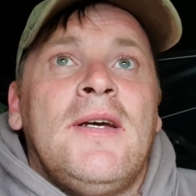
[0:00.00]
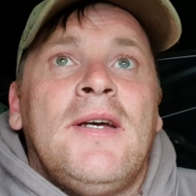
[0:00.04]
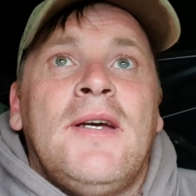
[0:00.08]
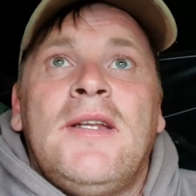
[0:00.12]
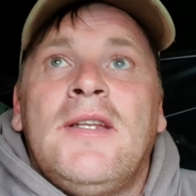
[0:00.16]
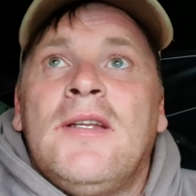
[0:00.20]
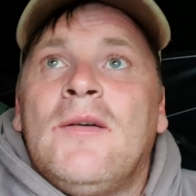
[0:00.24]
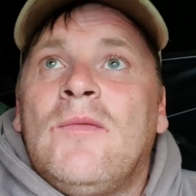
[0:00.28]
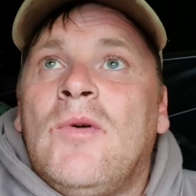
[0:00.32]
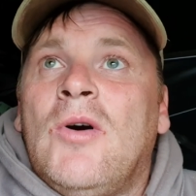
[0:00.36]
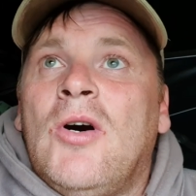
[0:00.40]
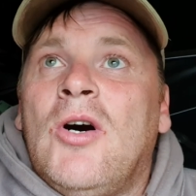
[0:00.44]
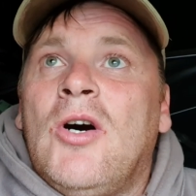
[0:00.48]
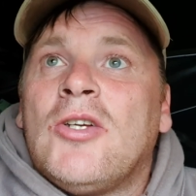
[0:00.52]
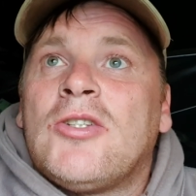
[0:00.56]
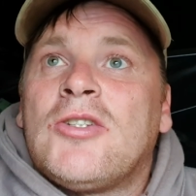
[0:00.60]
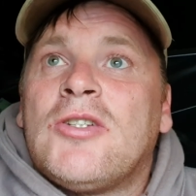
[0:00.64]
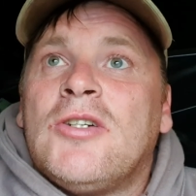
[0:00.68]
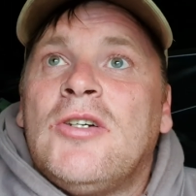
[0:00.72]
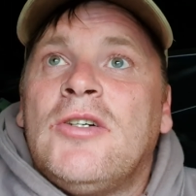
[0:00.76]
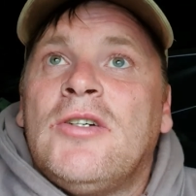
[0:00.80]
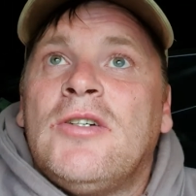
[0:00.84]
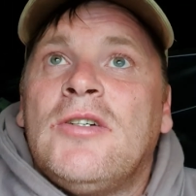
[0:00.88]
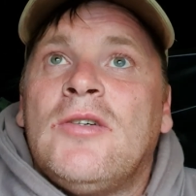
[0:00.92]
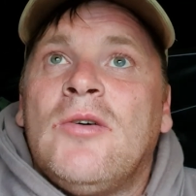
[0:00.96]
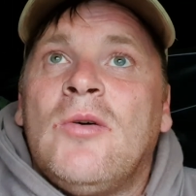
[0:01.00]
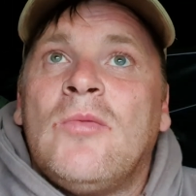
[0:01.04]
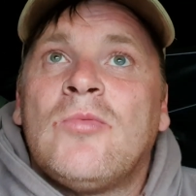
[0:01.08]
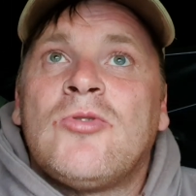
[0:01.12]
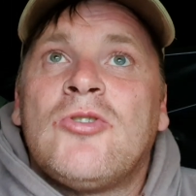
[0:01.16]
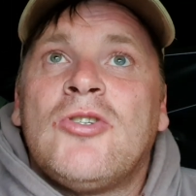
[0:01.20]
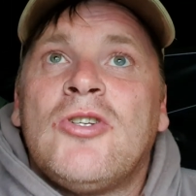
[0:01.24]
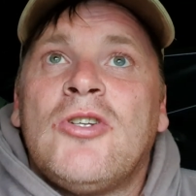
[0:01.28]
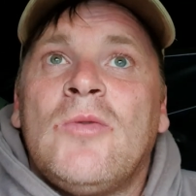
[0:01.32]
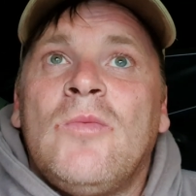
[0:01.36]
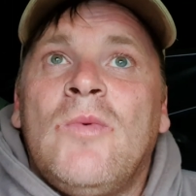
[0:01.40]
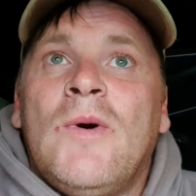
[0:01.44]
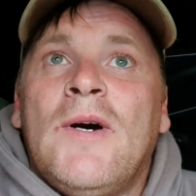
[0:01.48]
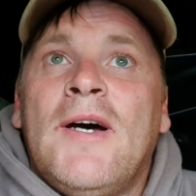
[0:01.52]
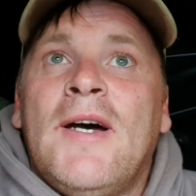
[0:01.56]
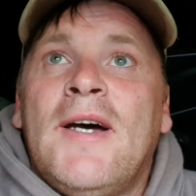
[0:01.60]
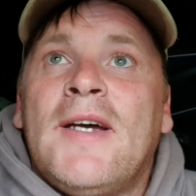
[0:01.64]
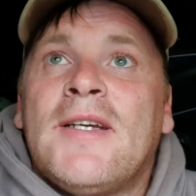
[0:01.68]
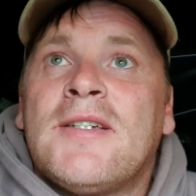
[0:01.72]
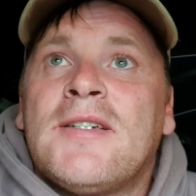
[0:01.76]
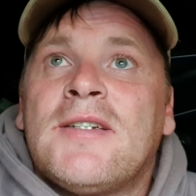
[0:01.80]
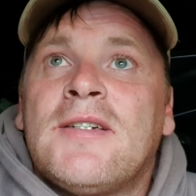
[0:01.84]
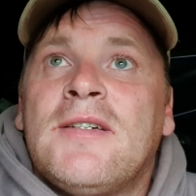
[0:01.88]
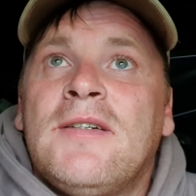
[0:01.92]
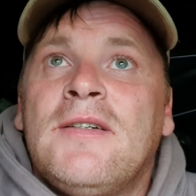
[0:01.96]
in the water up to the
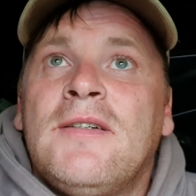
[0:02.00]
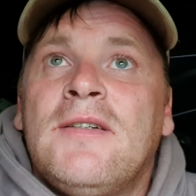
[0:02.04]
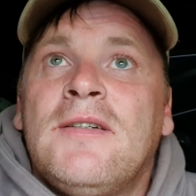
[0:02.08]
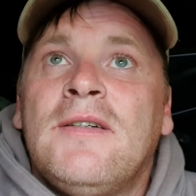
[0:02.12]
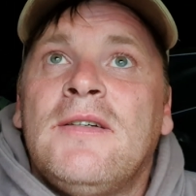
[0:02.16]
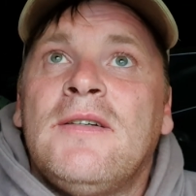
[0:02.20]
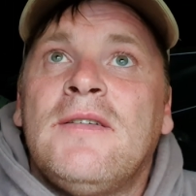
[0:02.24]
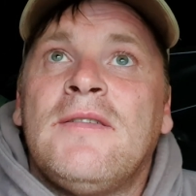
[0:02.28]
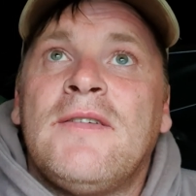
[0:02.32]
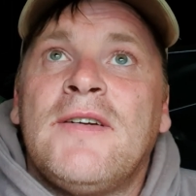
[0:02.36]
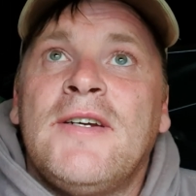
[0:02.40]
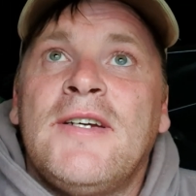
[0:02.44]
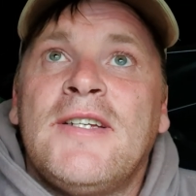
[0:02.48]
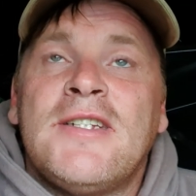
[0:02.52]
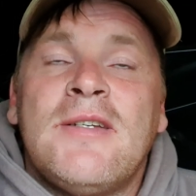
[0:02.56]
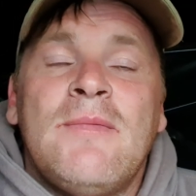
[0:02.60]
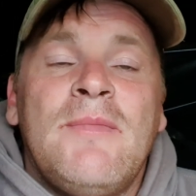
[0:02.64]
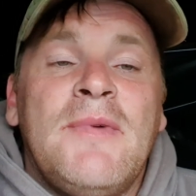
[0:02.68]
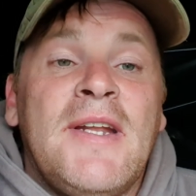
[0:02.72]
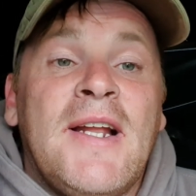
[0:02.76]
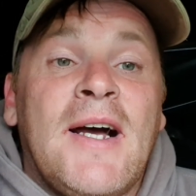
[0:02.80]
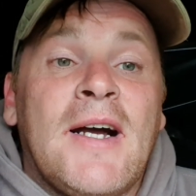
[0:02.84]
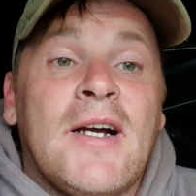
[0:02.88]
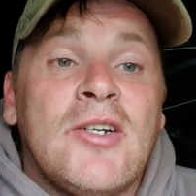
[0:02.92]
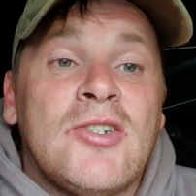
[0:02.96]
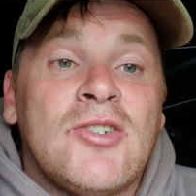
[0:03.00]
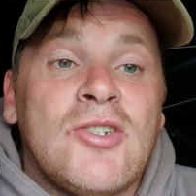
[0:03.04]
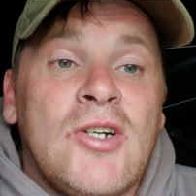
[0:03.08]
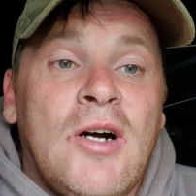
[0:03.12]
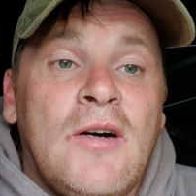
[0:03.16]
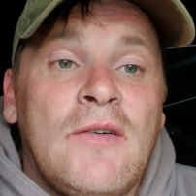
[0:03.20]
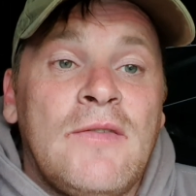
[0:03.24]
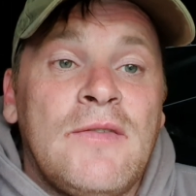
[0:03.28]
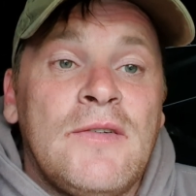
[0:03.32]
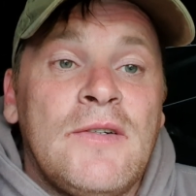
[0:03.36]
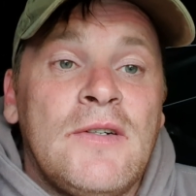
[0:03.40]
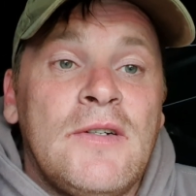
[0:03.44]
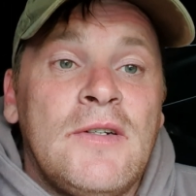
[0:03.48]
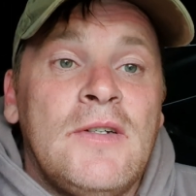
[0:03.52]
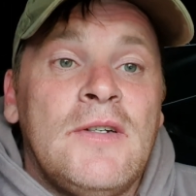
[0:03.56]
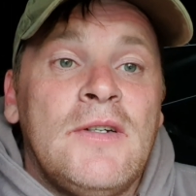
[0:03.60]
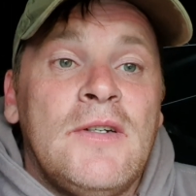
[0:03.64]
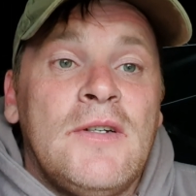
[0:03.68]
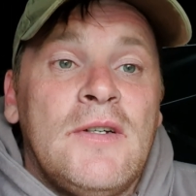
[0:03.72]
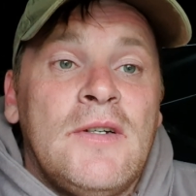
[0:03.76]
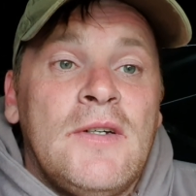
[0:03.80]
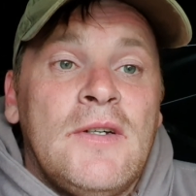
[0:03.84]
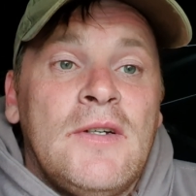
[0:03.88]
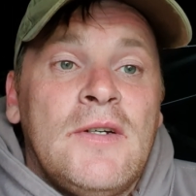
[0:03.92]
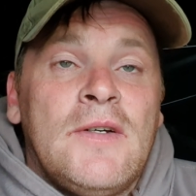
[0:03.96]
waist, freezing me knackers off,
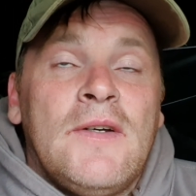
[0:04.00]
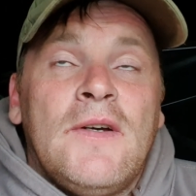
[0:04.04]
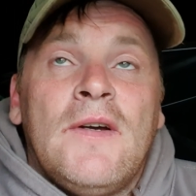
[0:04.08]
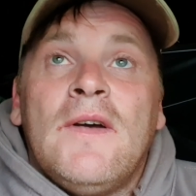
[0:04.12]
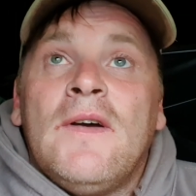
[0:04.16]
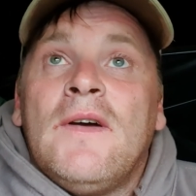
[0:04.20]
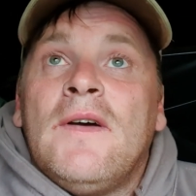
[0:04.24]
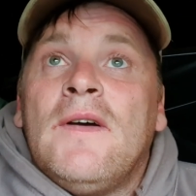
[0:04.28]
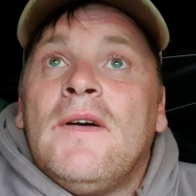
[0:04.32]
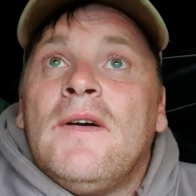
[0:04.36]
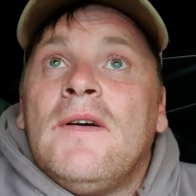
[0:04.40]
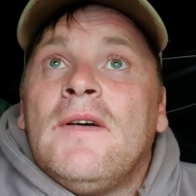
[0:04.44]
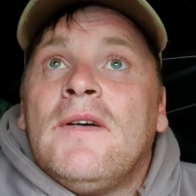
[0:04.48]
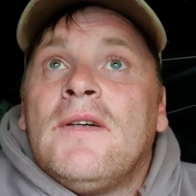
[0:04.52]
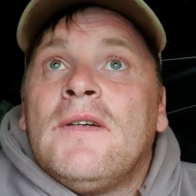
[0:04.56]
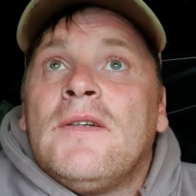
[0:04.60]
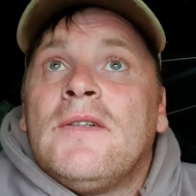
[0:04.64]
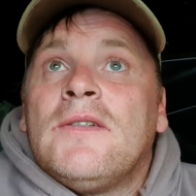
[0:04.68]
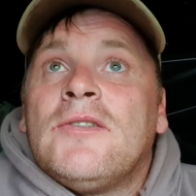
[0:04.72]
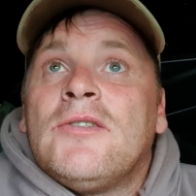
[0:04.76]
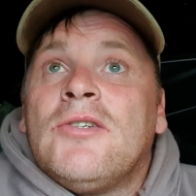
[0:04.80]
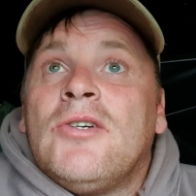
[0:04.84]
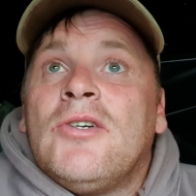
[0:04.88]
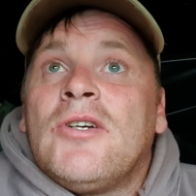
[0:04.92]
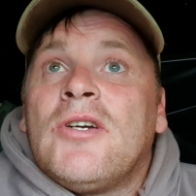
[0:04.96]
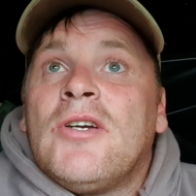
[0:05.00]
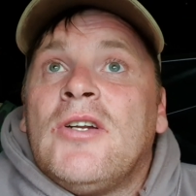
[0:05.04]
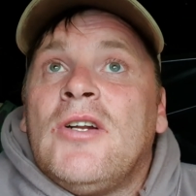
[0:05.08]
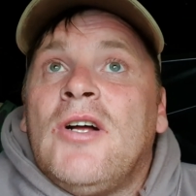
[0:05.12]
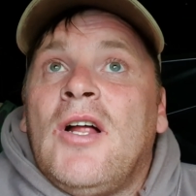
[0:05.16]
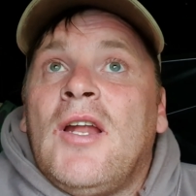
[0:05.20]
so you can